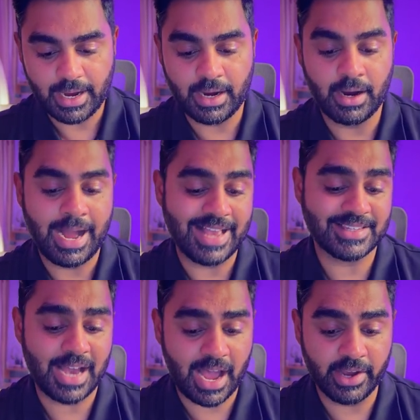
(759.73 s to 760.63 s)
has a
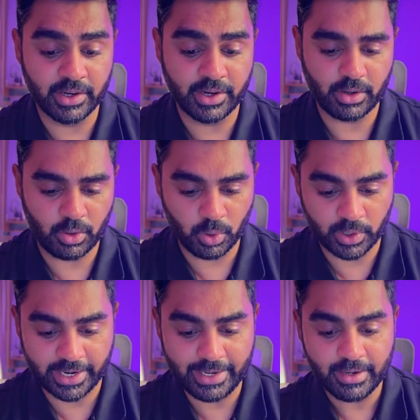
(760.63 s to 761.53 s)
higher hook
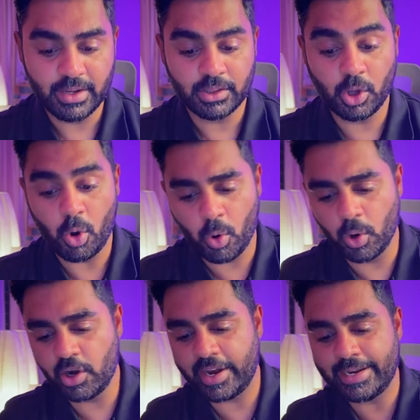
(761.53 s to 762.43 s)
rate, the
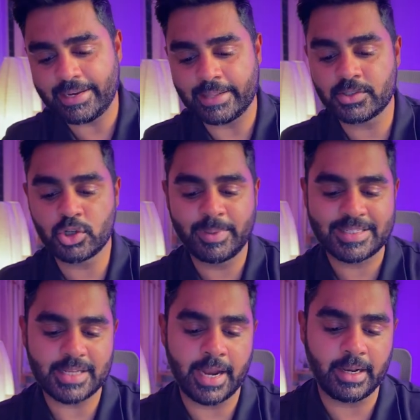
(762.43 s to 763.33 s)
hold rate tends to be
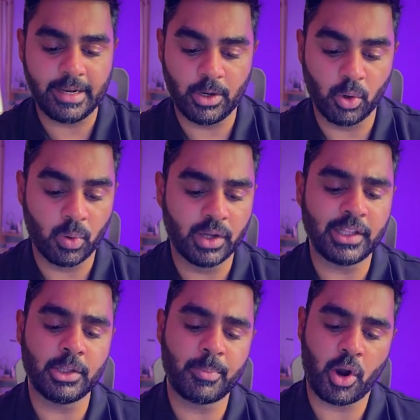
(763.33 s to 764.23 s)
slightly lower
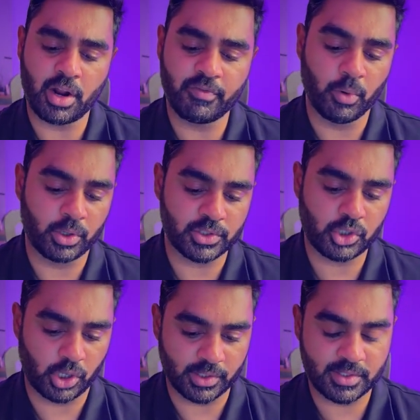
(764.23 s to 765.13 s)
than the product focused
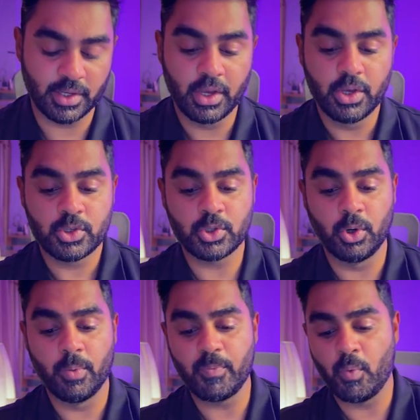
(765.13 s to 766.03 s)
shots.
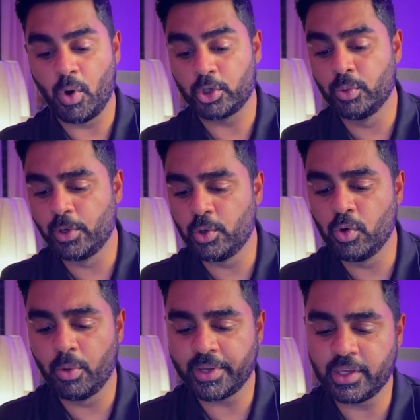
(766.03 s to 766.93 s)
So what you would do
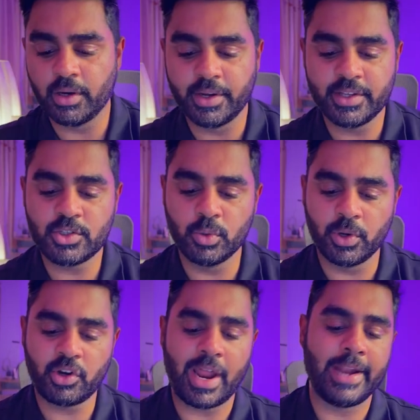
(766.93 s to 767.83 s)
over here is you
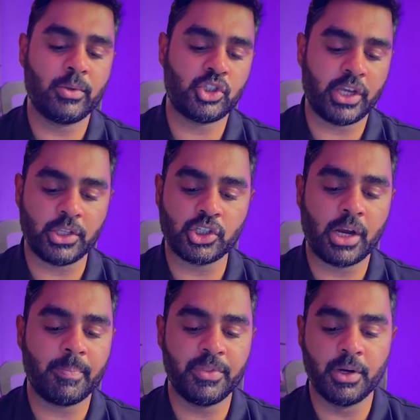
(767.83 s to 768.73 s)
would try to change
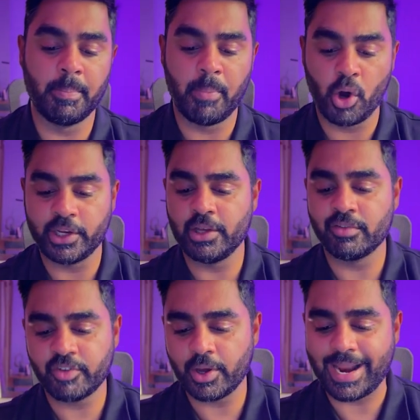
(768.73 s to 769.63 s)
up the body
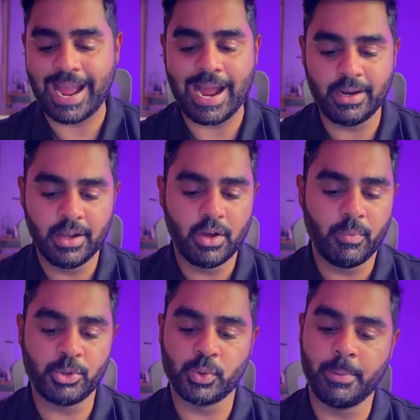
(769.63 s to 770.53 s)
of your ad,
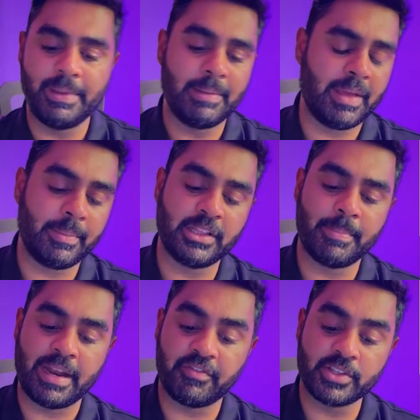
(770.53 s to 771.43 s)
which would be maybe the
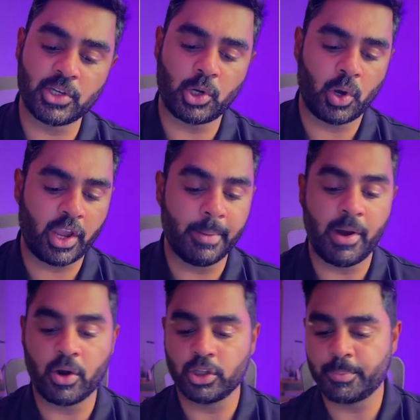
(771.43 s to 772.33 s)
benefits you're talking
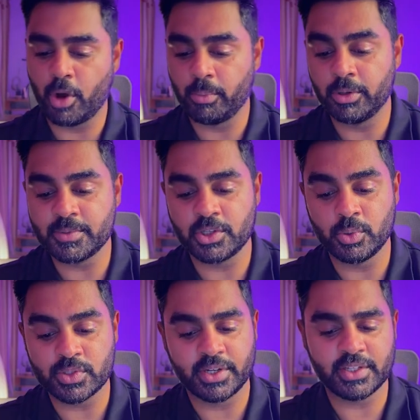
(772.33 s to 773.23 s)
about or the problems the
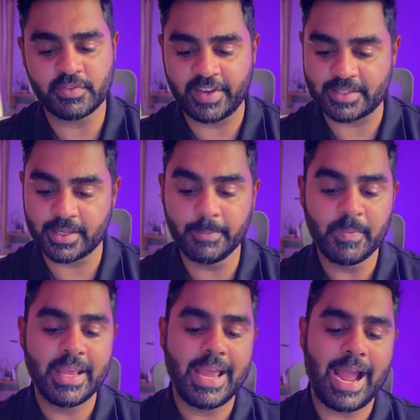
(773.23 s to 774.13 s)
user is facing.
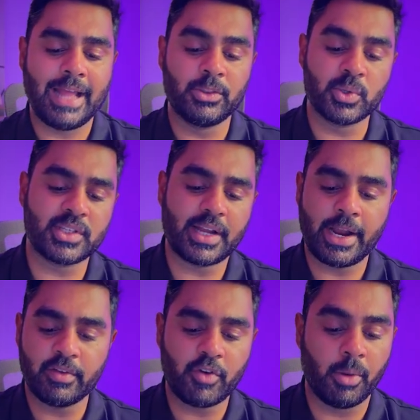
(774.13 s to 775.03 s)
And those are the
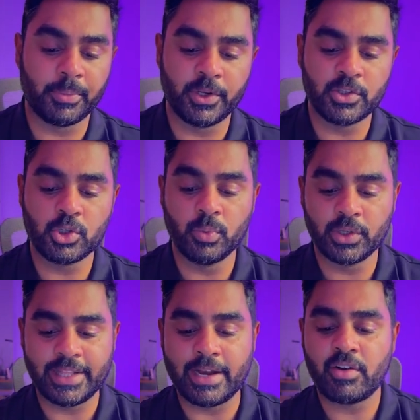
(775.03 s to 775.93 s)
kind of components you
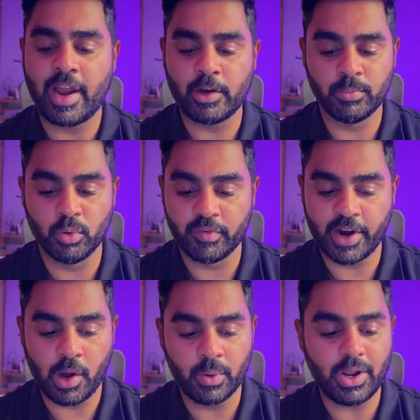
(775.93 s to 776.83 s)
would then try to move
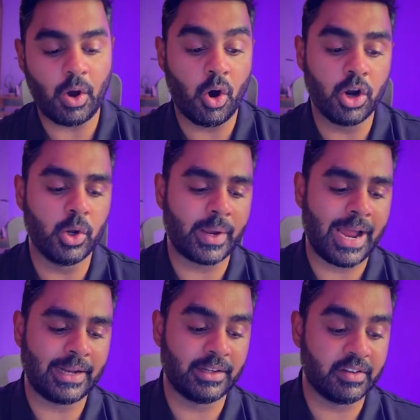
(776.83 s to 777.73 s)
around or look
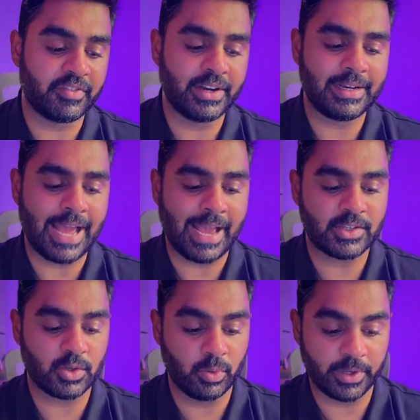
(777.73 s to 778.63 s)
at the different
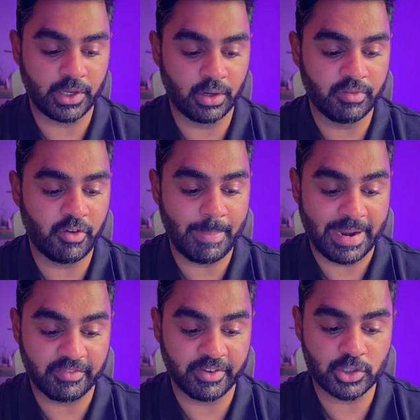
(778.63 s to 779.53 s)
tags over here for
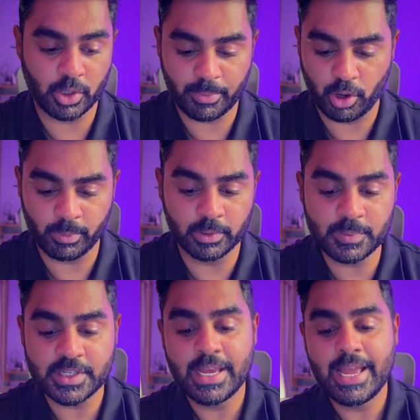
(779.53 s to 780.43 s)
benefits or
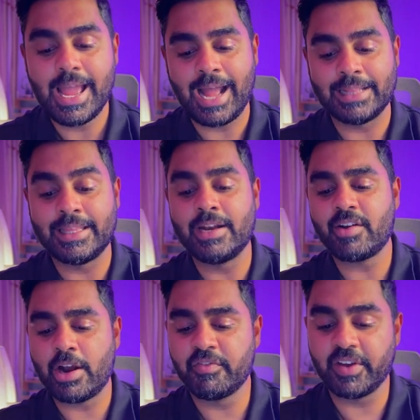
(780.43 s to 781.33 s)
problems, and then
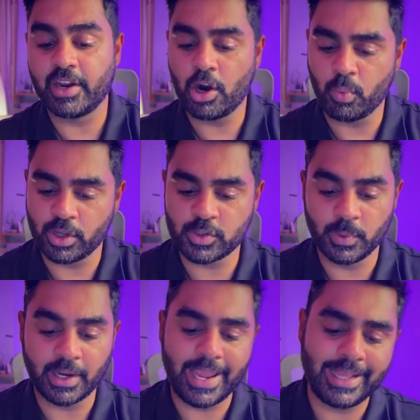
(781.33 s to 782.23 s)
try to figure out what's
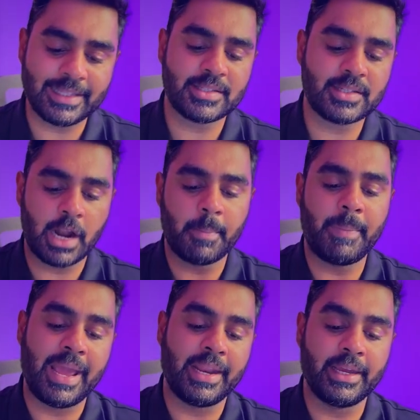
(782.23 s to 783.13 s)
working and then start
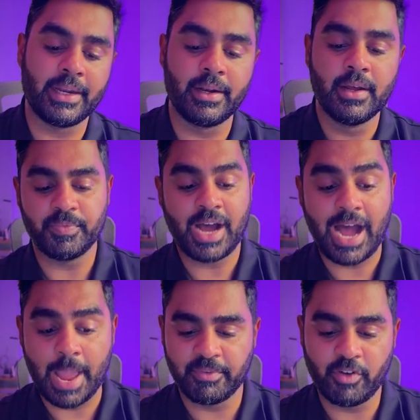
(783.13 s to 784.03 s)
pairing in the
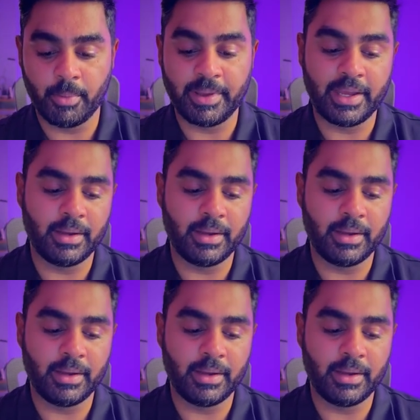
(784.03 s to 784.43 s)
high performing